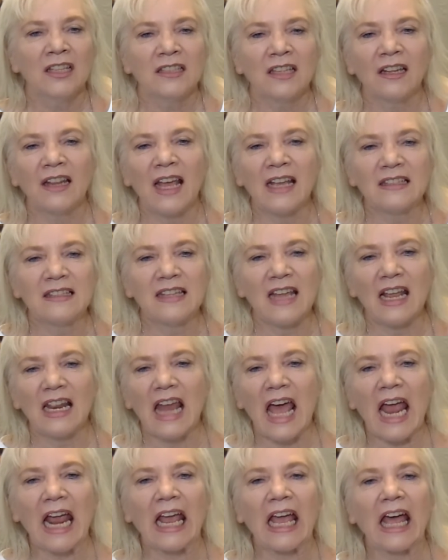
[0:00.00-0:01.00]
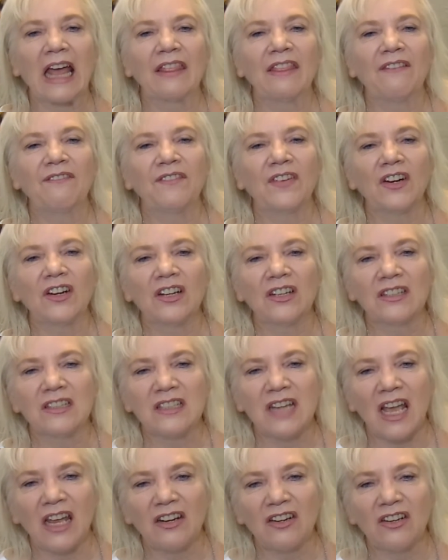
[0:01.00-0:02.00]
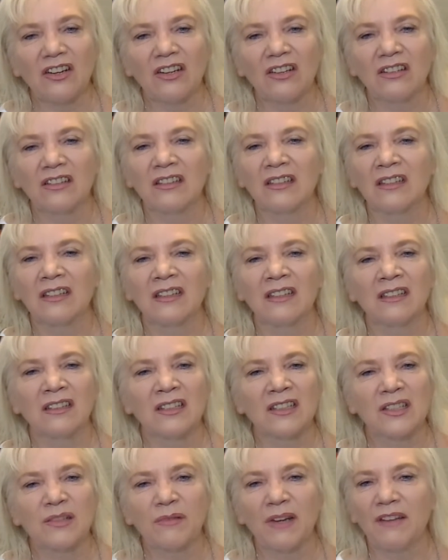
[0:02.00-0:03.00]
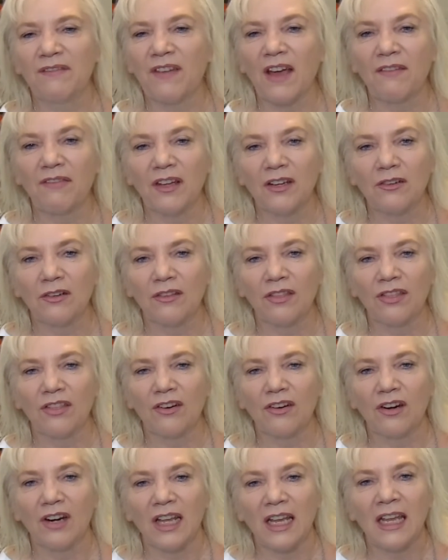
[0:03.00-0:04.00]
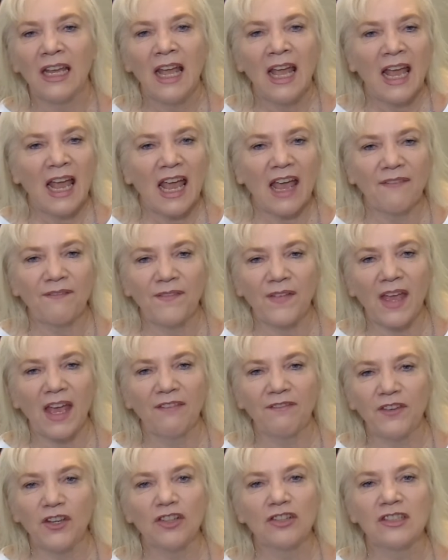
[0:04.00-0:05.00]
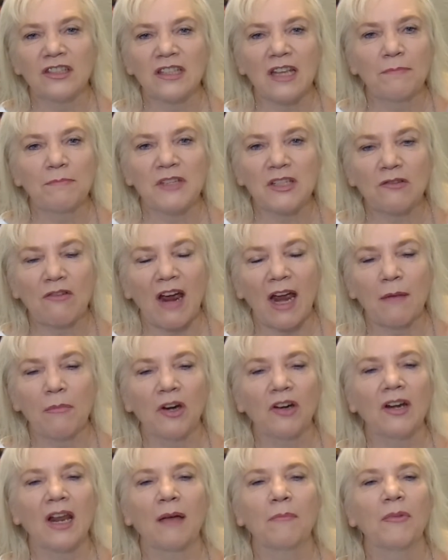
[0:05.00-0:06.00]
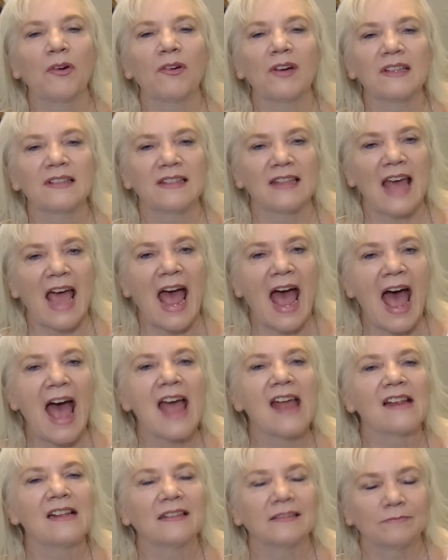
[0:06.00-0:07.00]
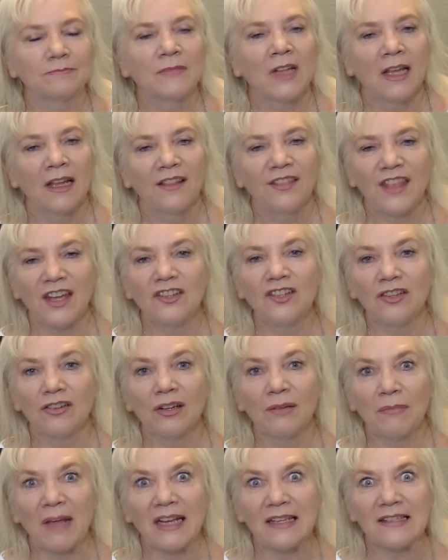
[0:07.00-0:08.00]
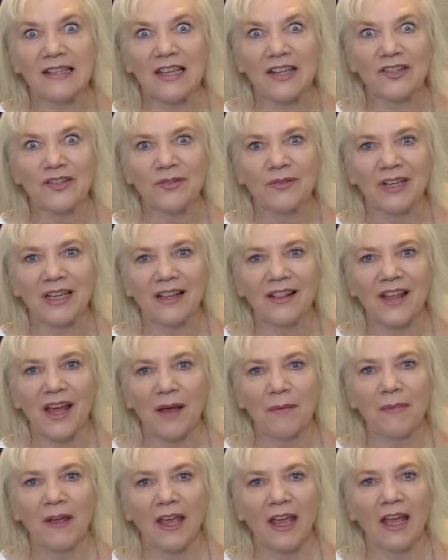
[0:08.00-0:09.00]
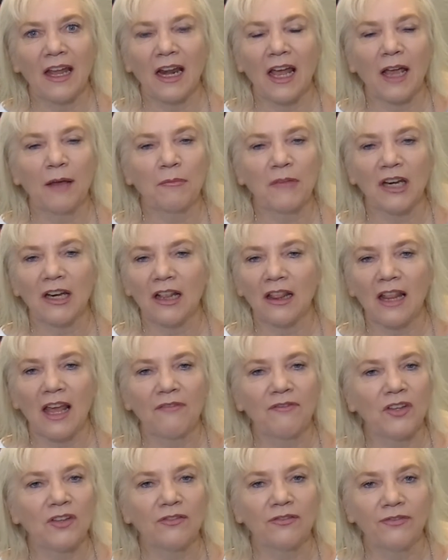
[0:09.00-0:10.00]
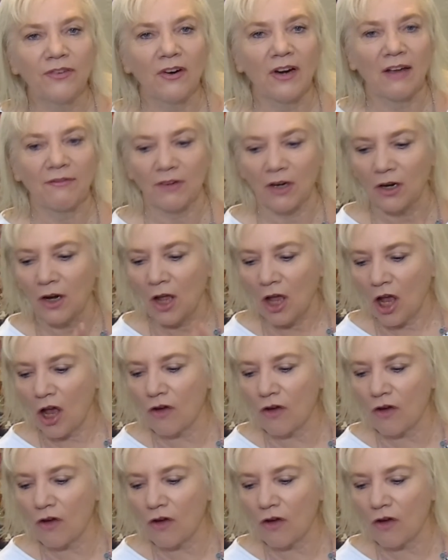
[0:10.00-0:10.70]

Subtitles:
So let's say like the first 125, 130. If your subscriber number is that, then you're in my Century Club, and I'm going to love you forever.